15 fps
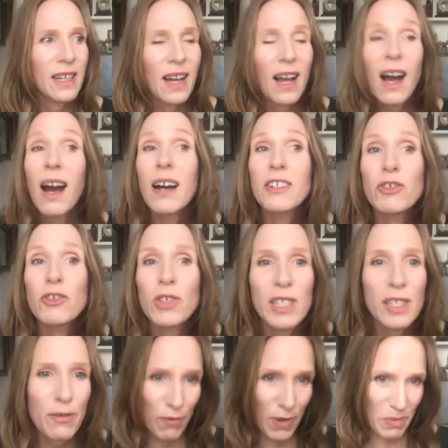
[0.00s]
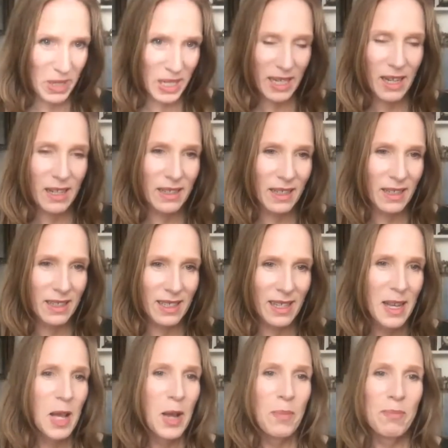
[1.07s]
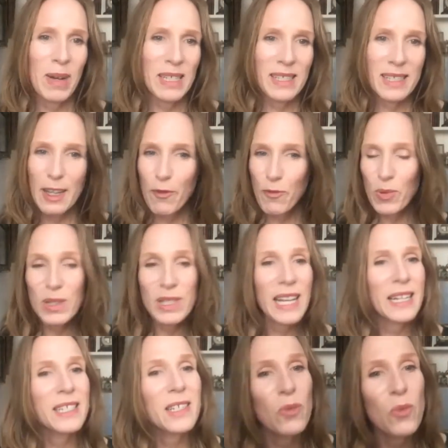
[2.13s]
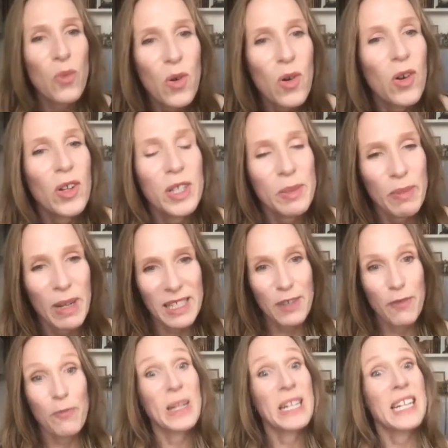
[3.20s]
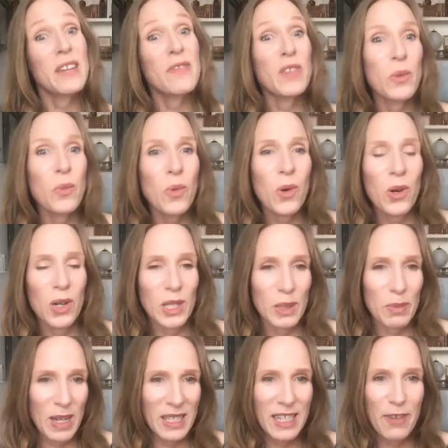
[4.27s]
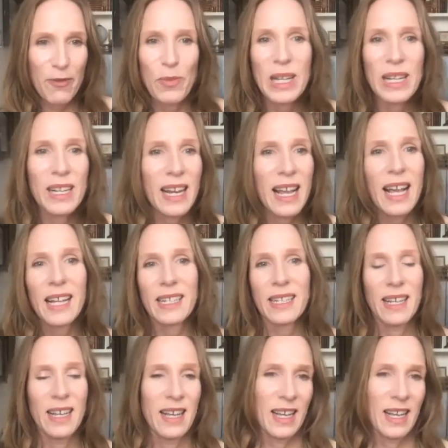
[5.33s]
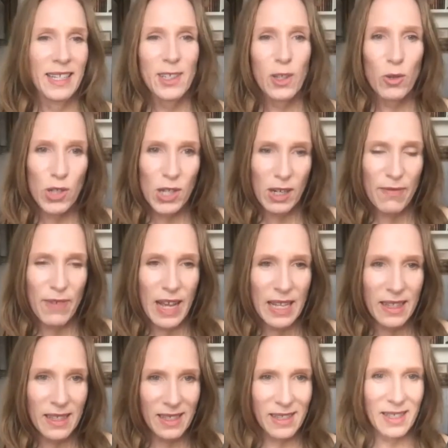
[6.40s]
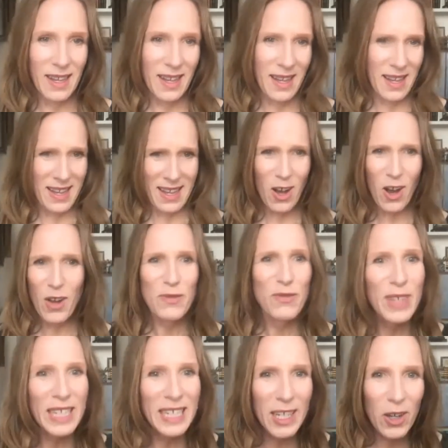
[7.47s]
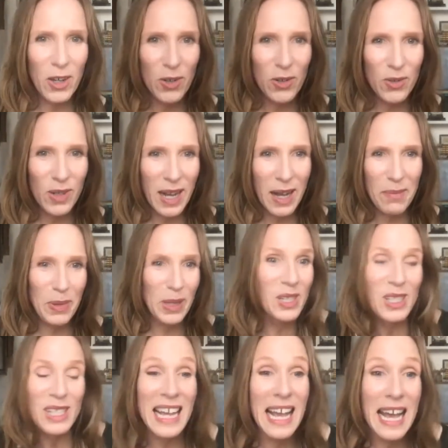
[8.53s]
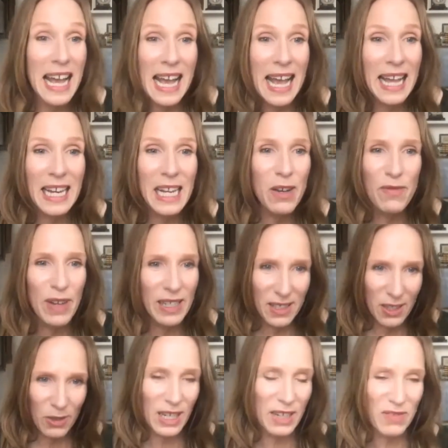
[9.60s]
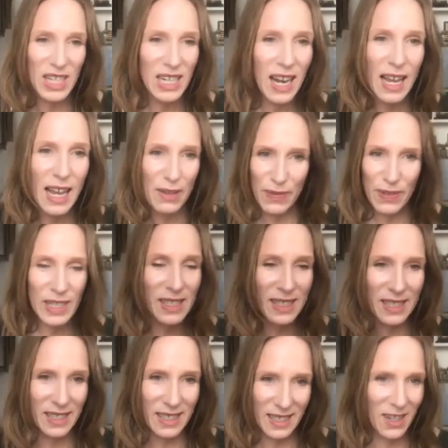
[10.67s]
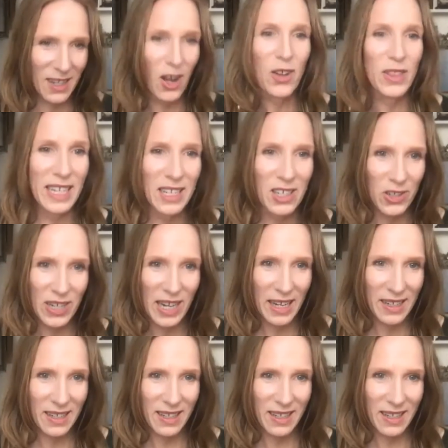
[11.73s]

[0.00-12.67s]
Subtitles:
hundreds of ribbon cuttings, must have presented awards, must have been given awards, must have been at social events, on video, because any of us who lives a life is on the internet.